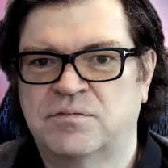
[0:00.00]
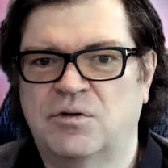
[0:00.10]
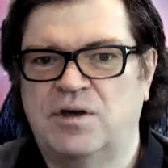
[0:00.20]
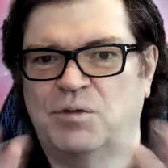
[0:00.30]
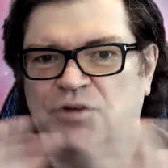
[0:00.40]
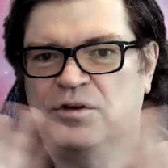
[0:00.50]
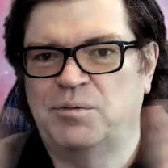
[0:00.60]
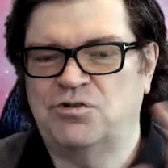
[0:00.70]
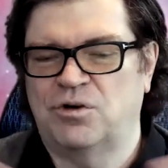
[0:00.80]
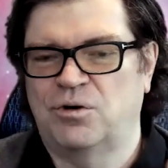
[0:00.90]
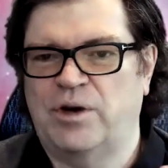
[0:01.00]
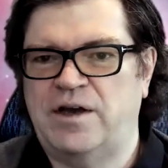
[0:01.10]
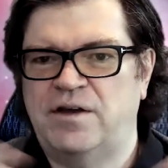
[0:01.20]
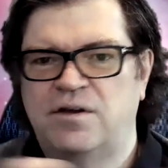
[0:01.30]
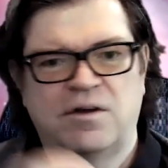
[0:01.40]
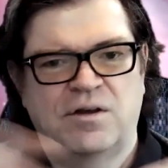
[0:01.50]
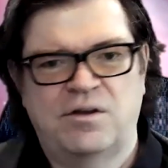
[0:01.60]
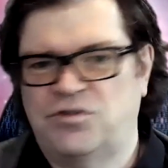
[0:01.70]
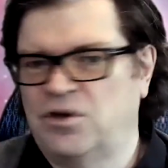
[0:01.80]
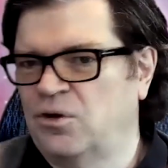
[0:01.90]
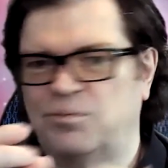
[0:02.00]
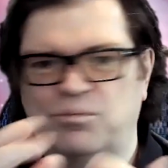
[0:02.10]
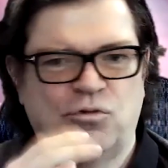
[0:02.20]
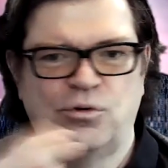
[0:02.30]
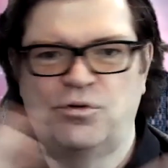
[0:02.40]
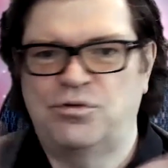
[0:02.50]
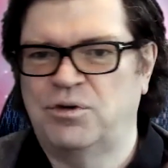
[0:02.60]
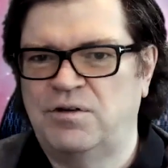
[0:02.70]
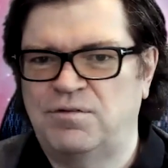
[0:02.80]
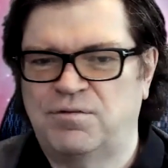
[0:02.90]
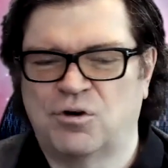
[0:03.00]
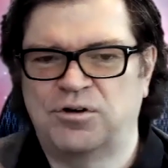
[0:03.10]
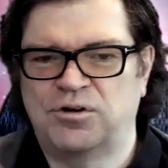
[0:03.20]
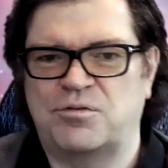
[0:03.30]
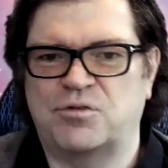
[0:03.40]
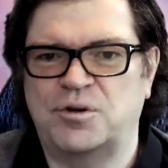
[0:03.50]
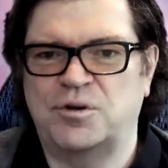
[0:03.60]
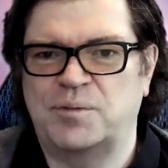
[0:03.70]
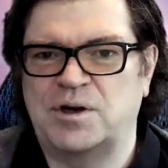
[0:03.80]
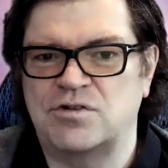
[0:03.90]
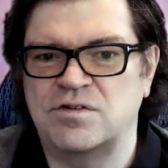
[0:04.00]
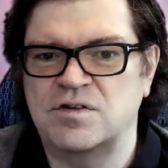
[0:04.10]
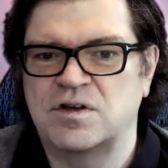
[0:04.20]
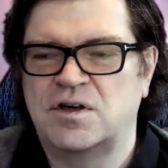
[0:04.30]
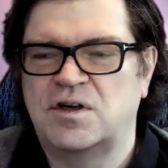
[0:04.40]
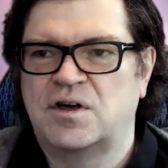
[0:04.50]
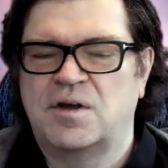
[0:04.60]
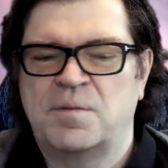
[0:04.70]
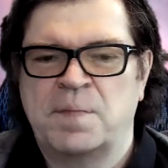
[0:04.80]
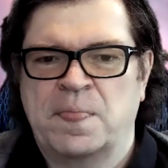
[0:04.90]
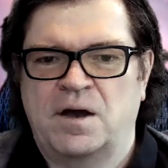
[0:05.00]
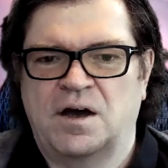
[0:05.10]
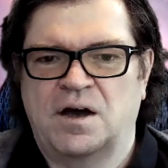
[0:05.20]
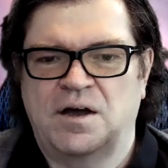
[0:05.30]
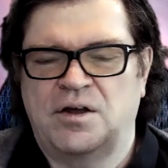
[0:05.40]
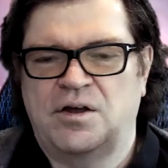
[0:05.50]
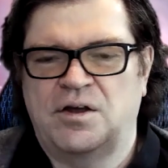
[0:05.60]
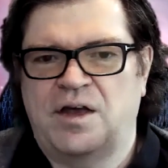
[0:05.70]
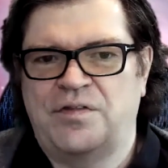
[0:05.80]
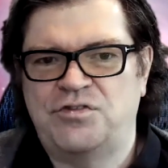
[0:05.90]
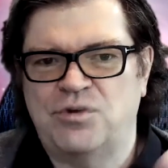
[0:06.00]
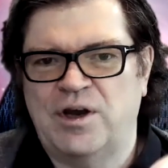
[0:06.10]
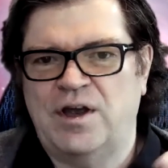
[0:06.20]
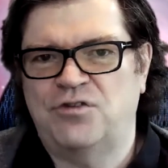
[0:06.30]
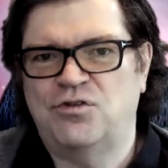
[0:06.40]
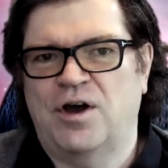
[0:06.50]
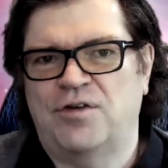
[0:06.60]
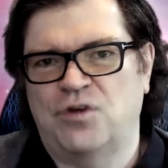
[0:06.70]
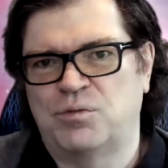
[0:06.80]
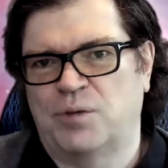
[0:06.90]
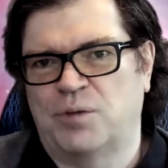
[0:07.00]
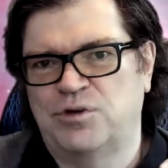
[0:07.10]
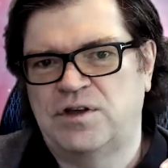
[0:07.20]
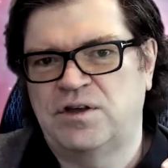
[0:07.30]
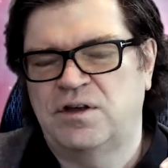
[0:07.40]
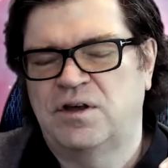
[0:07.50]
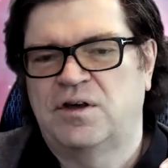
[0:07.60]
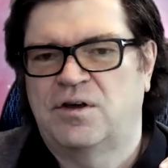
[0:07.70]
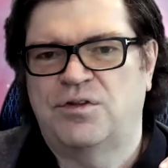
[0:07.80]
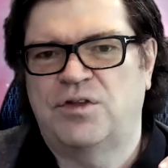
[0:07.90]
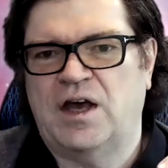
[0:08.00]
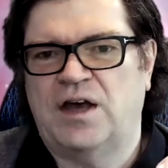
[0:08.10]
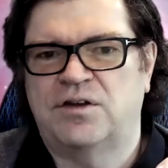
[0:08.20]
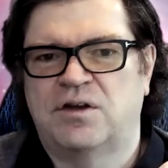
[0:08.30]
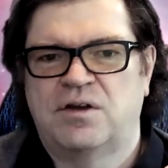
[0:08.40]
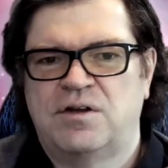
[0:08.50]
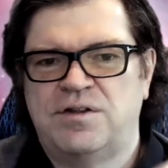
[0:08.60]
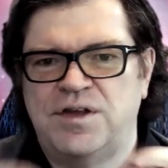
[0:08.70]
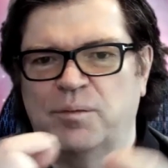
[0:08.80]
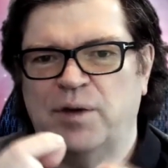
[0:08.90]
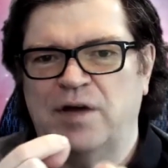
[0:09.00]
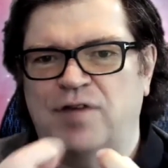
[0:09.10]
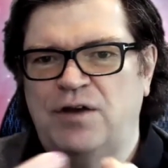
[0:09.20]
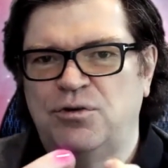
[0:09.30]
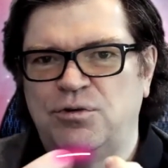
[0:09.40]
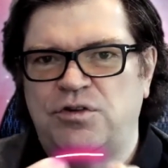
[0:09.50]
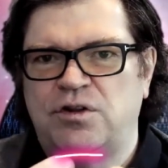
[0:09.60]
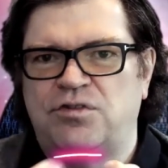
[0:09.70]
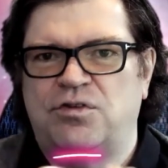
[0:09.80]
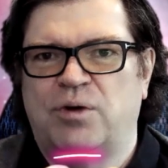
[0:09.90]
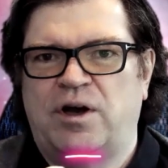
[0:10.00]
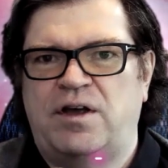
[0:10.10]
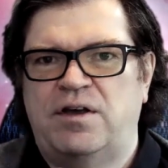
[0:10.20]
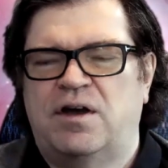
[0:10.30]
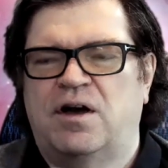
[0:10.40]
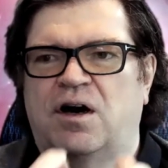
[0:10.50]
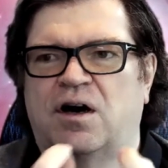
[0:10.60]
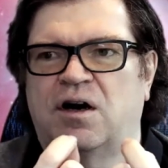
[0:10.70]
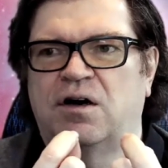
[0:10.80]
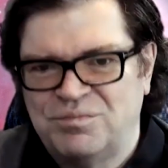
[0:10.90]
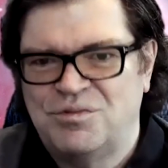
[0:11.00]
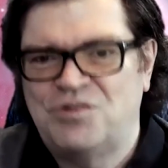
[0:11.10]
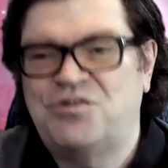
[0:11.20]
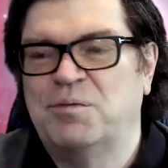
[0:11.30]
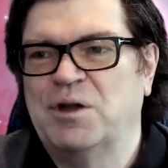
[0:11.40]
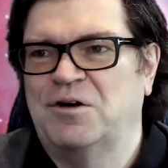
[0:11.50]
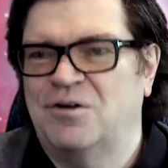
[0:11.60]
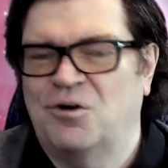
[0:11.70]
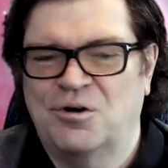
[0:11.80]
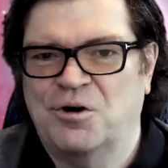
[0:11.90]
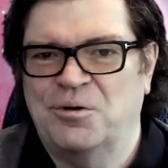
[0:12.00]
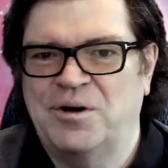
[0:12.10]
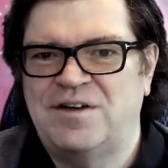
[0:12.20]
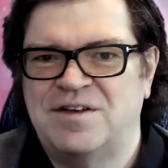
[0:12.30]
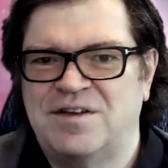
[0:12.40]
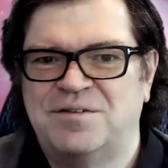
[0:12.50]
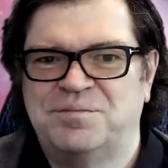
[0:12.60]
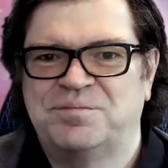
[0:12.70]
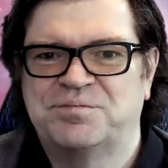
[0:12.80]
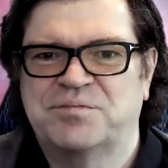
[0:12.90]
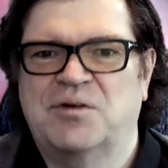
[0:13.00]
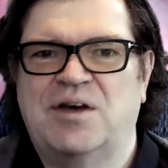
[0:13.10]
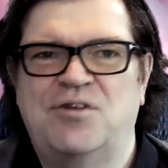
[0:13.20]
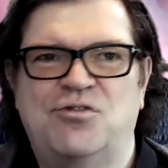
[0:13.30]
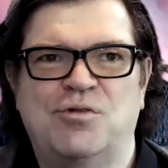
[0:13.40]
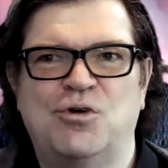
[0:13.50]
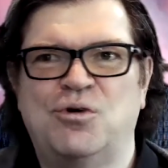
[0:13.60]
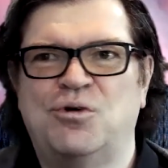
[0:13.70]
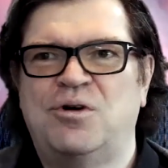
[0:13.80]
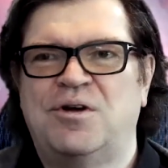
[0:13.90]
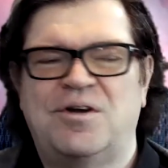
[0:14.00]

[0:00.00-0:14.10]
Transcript: okay, multidimensional array, single, 2, 3, 4 dimensions. And this array has to have some property that nearby values in this array are similar or correlated. Okay, so if you